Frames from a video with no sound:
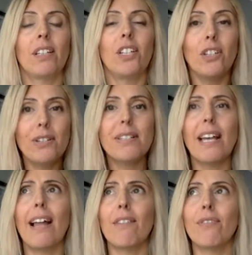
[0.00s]

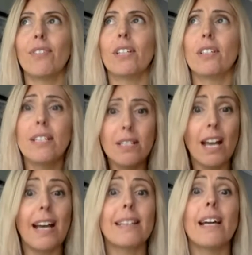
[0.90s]
Yourself, this
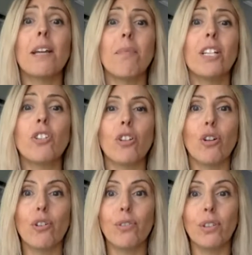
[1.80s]
dimension
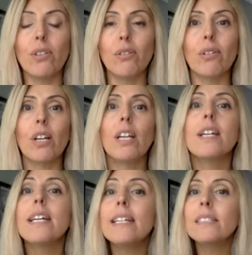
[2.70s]
of you,
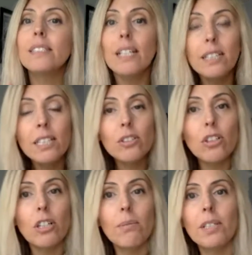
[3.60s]
is not
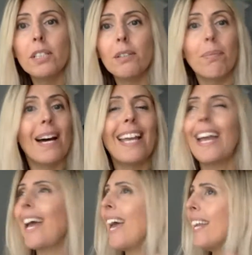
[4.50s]
determined by
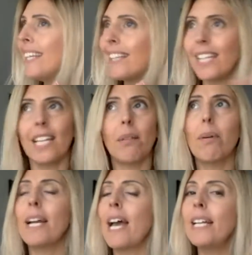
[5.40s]
anything,
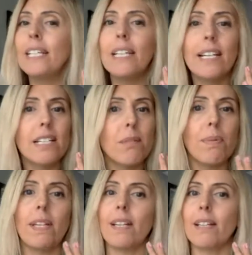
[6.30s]
by any
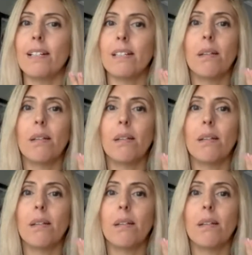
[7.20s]
experience,